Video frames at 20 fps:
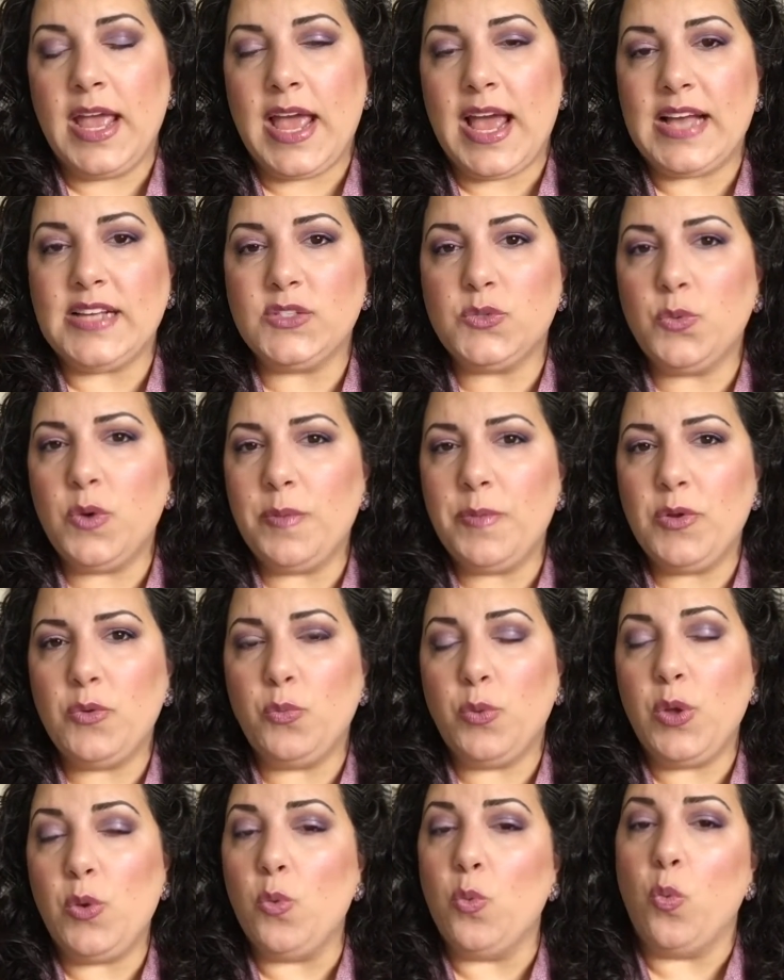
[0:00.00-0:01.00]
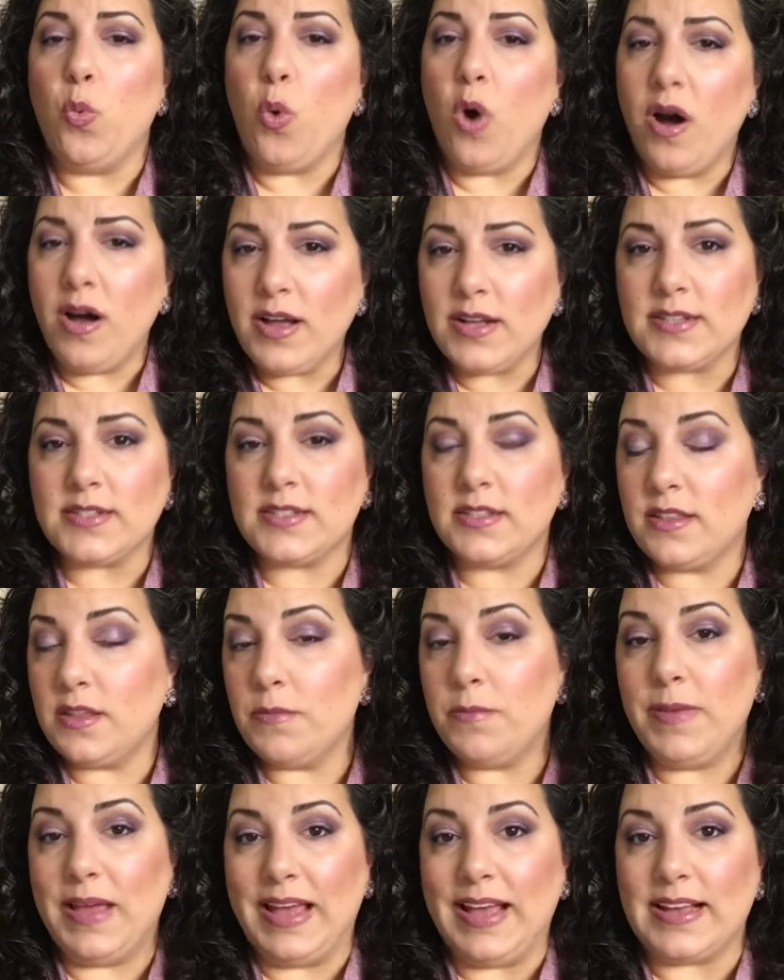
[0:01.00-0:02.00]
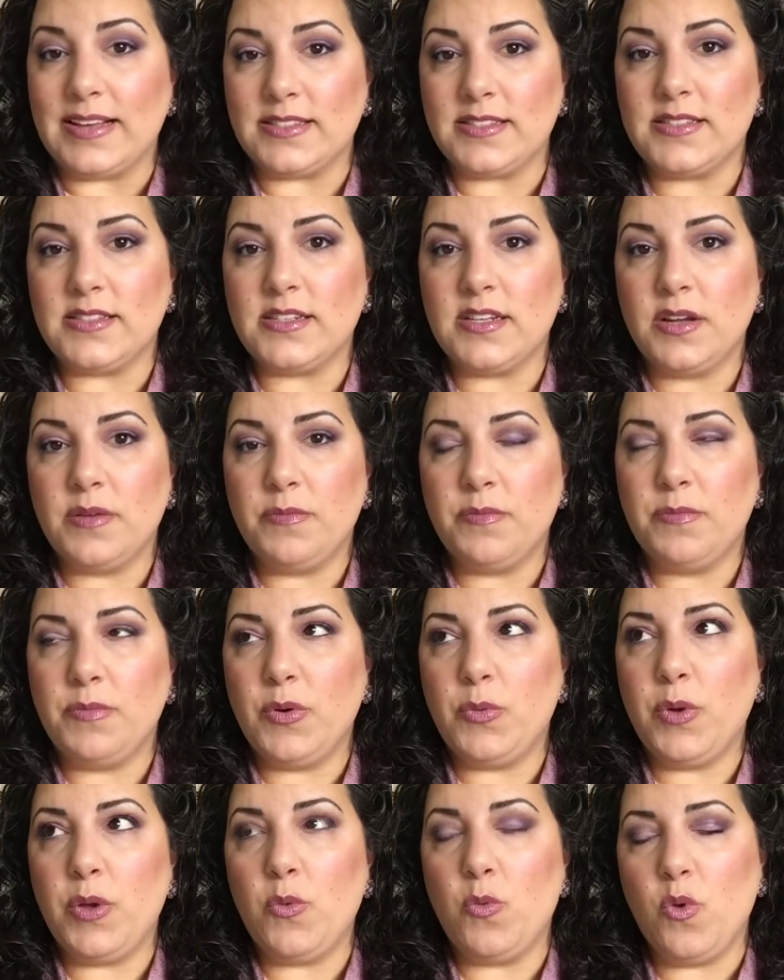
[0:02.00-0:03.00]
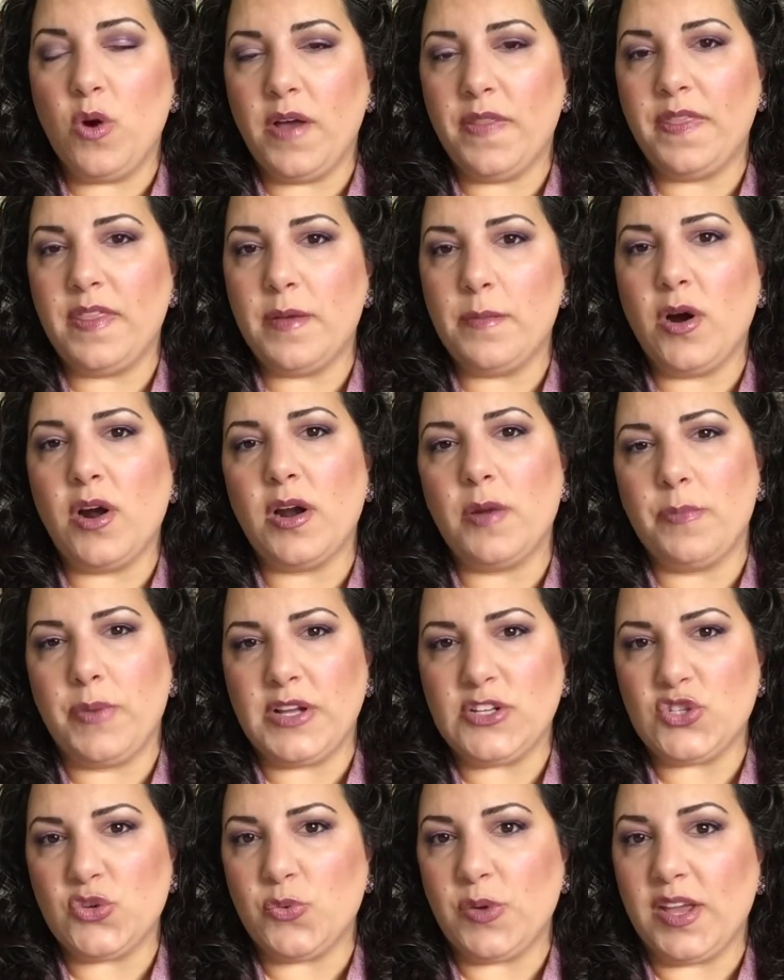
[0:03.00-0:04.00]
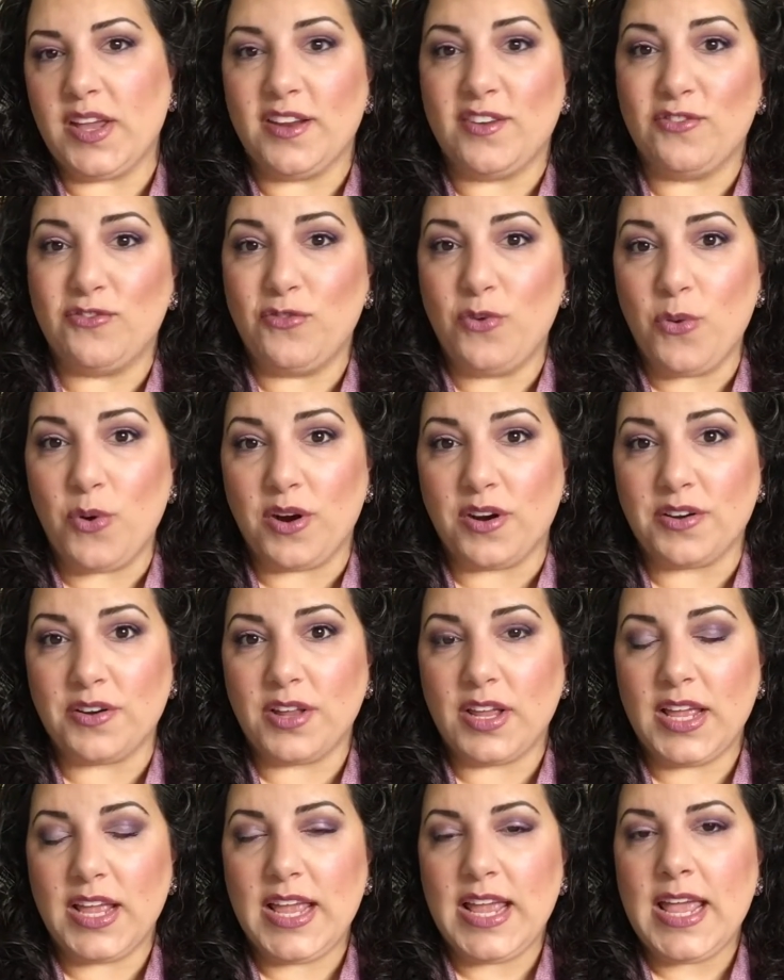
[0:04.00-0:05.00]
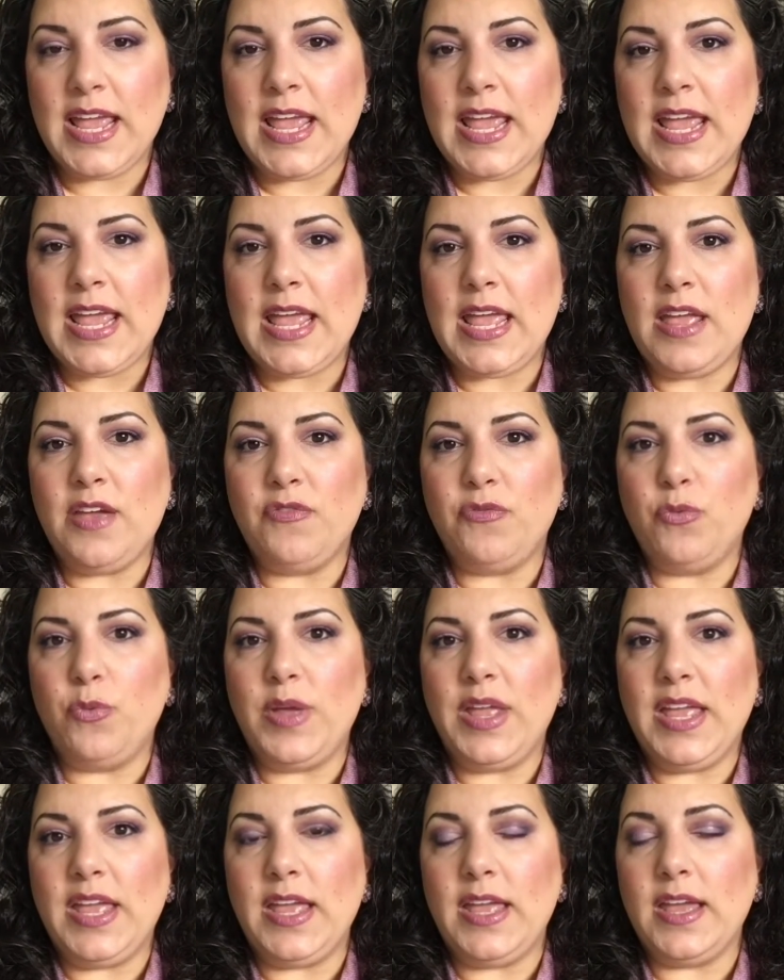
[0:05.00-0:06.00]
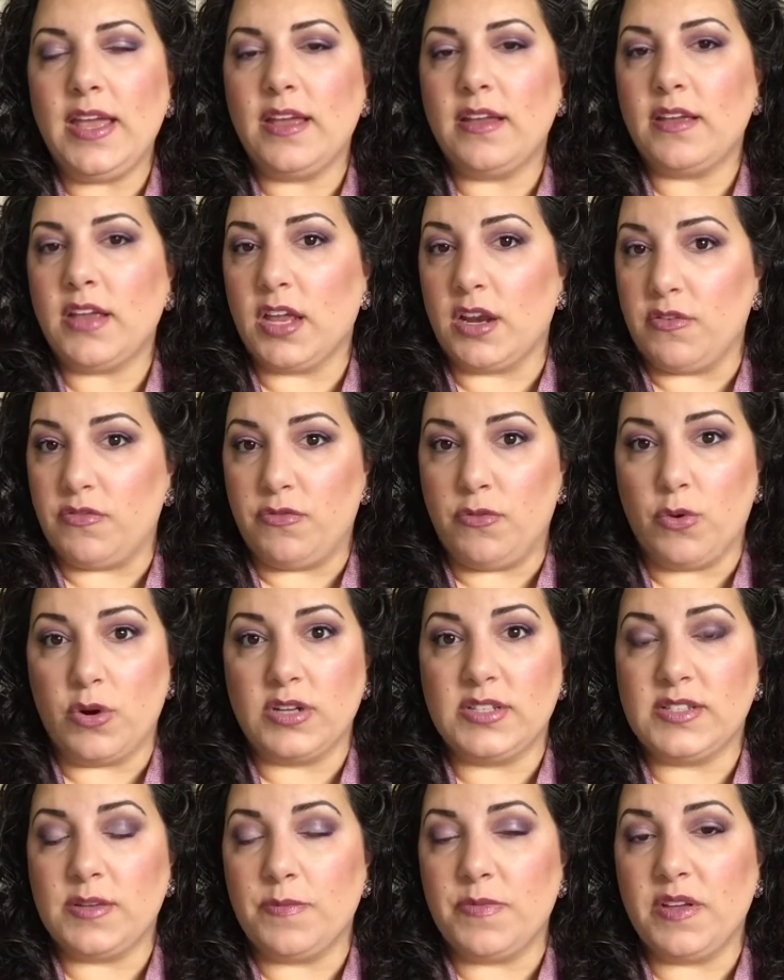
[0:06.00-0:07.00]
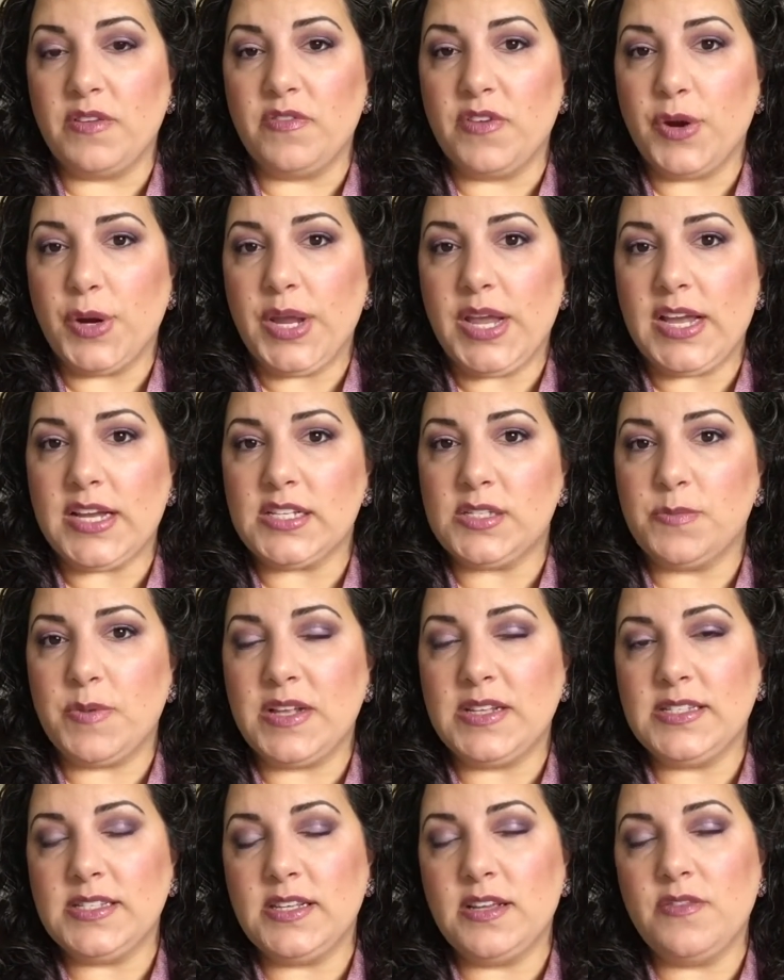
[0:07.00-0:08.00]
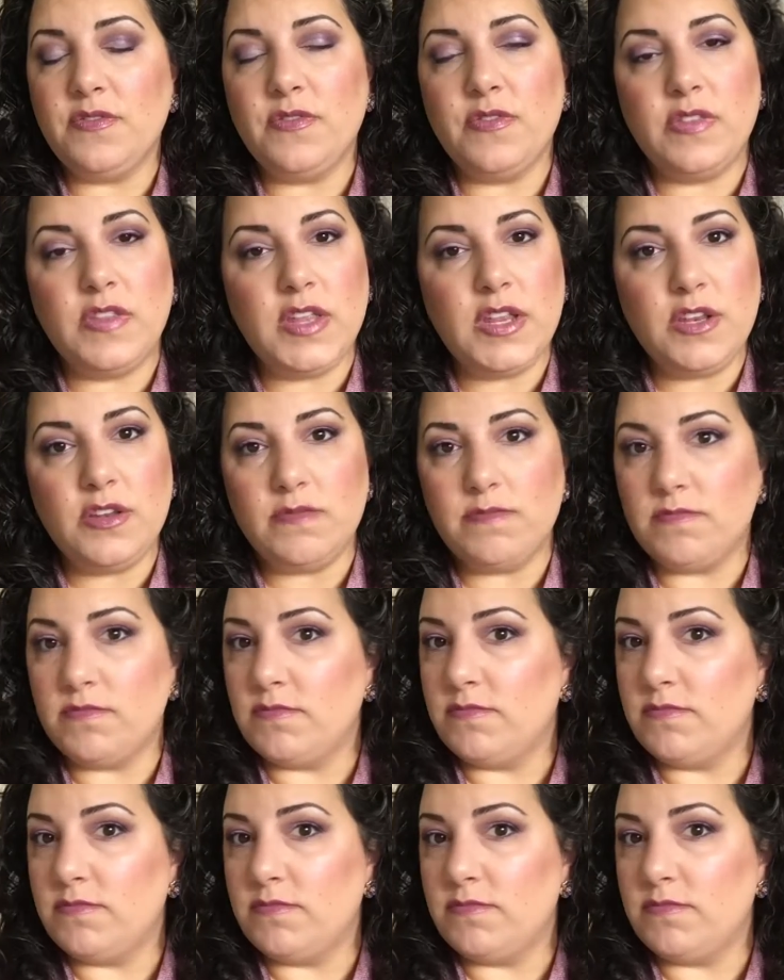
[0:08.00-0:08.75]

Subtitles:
As women, we want the best, but we want them on a budget we can afford. If we can afford something very expensive, then